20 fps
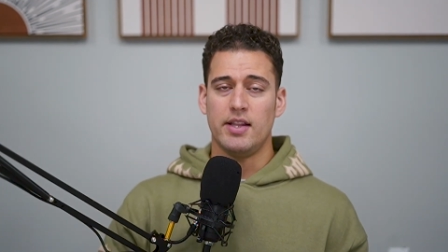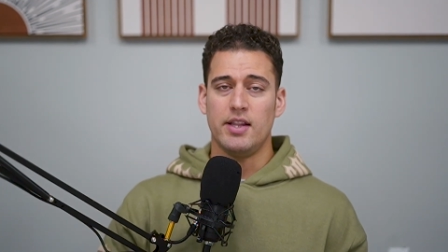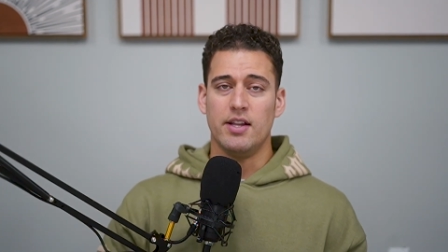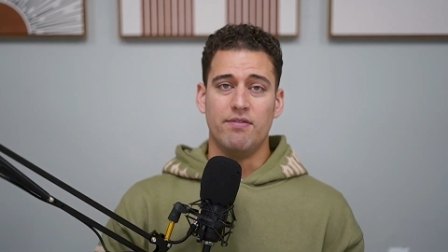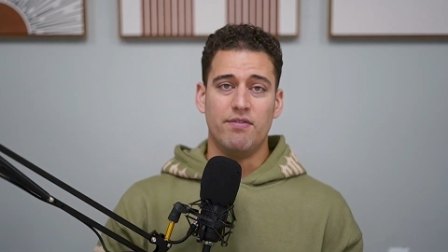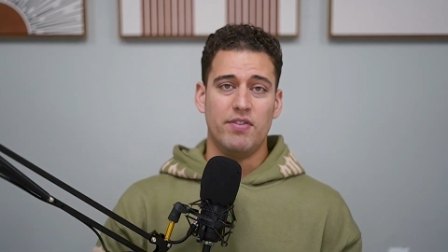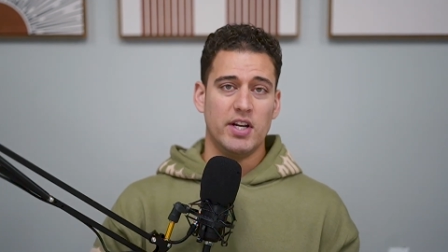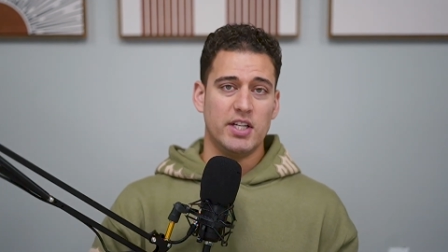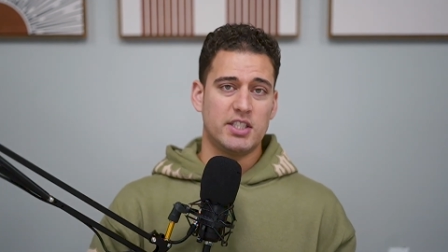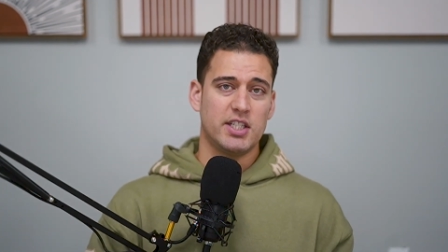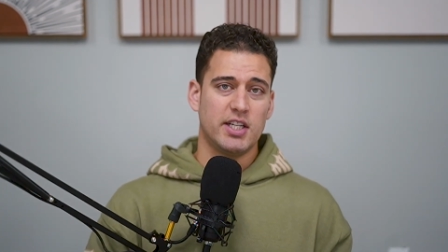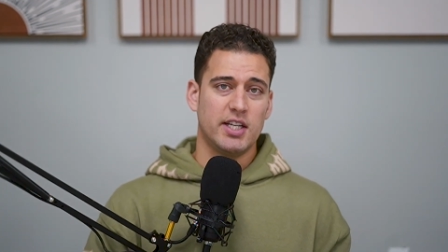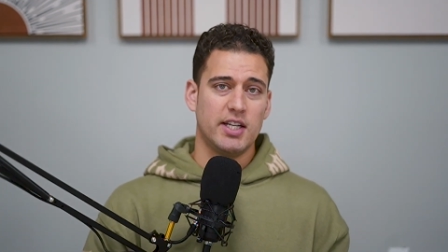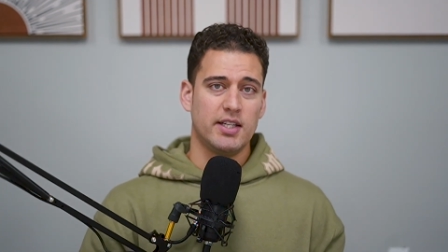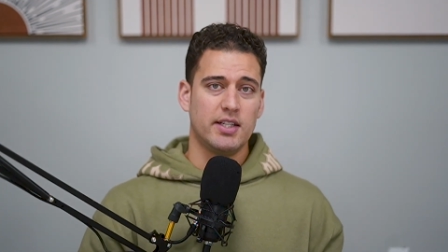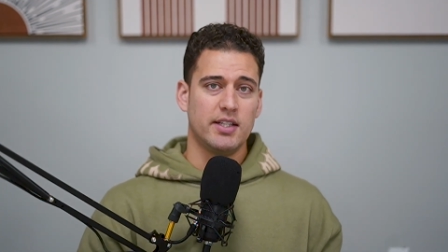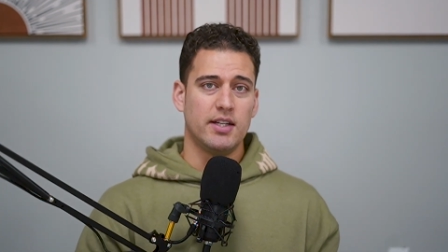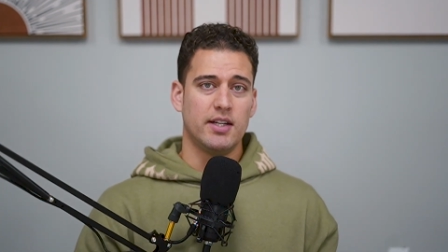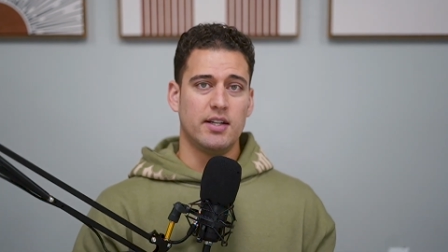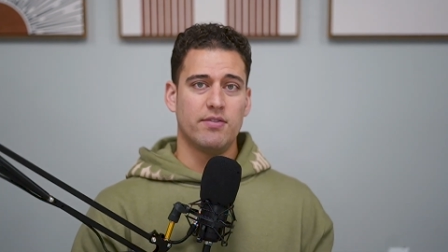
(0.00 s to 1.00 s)
the
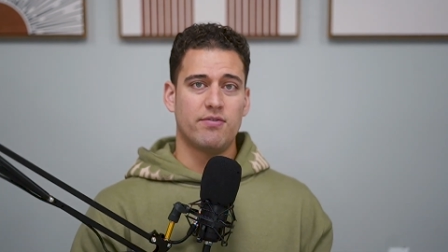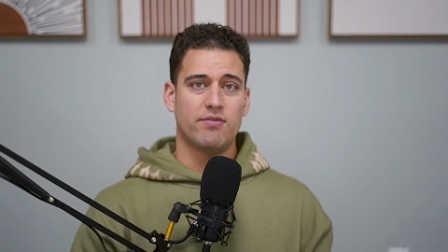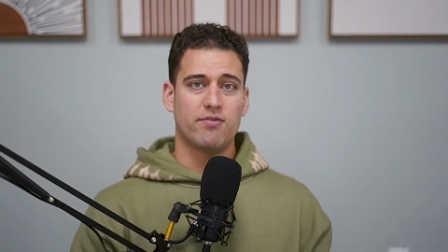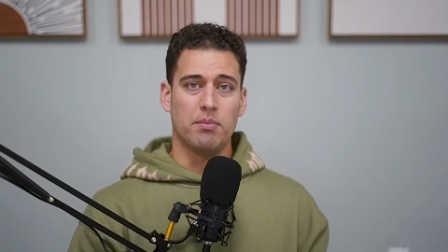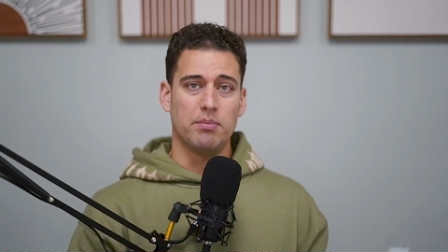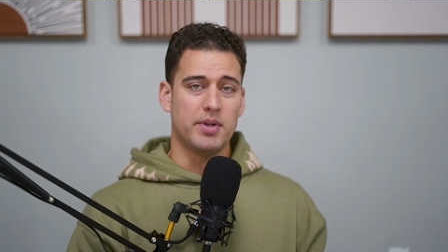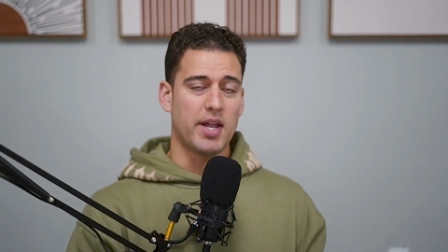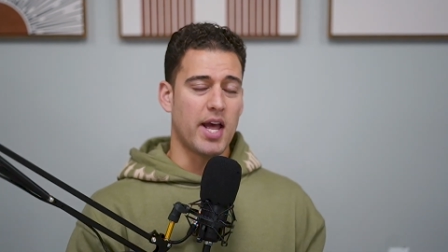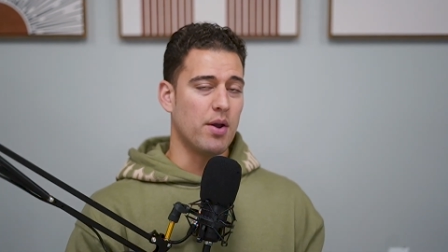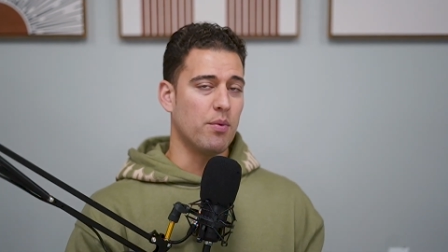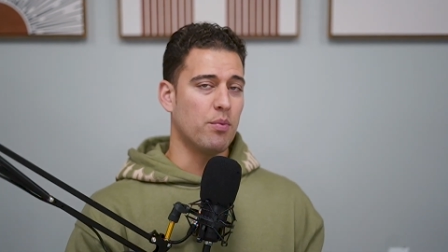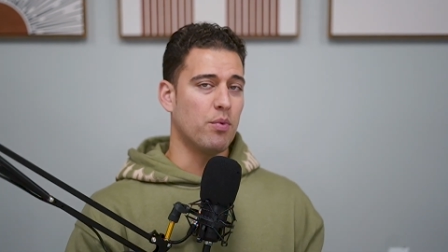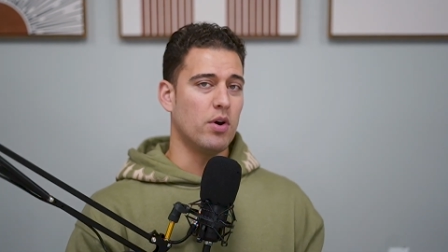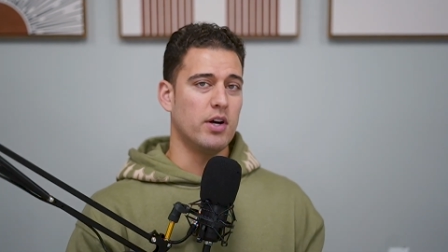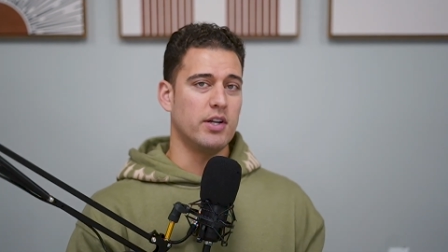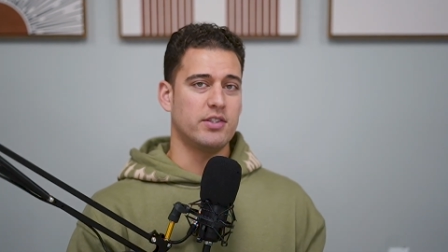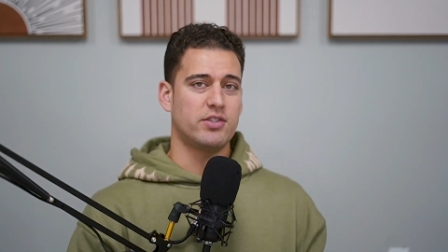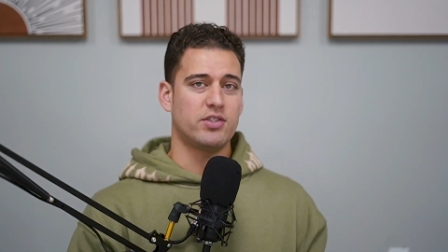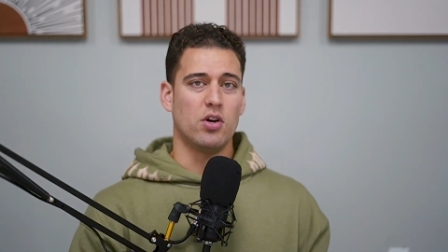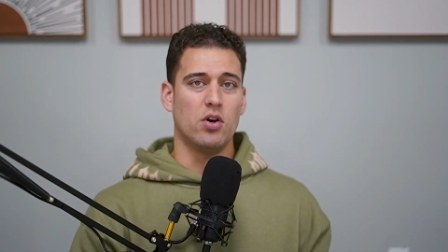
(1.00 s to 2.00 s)
vision from day
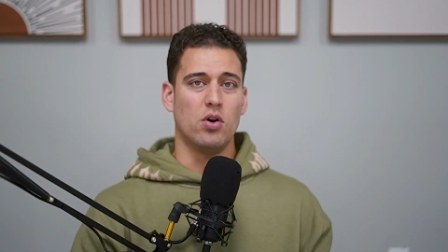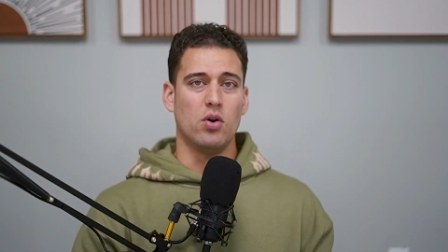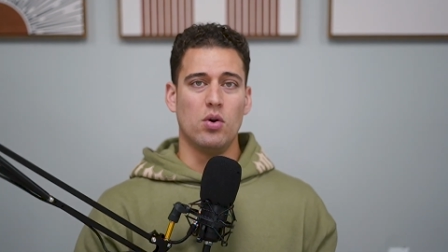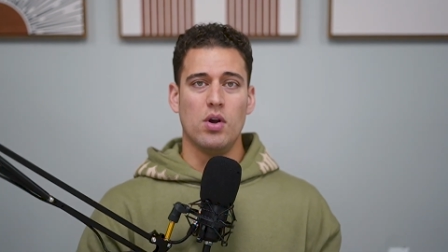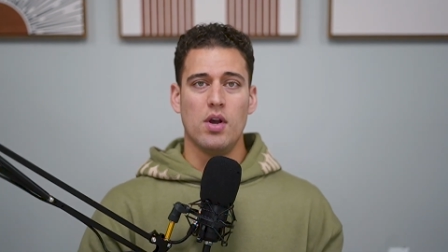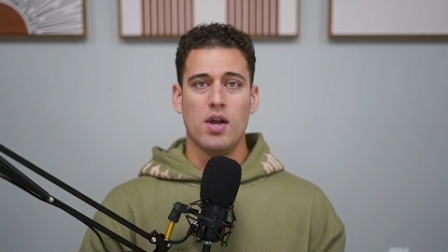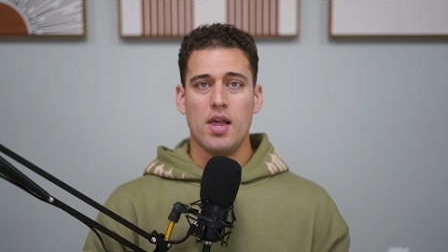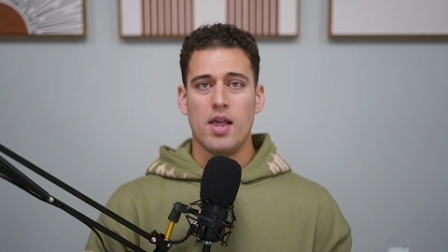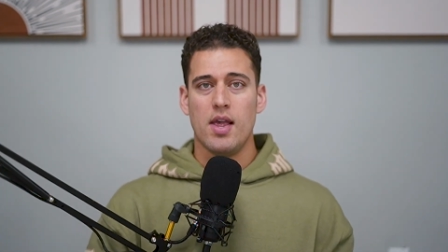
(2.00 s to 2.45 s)
one. So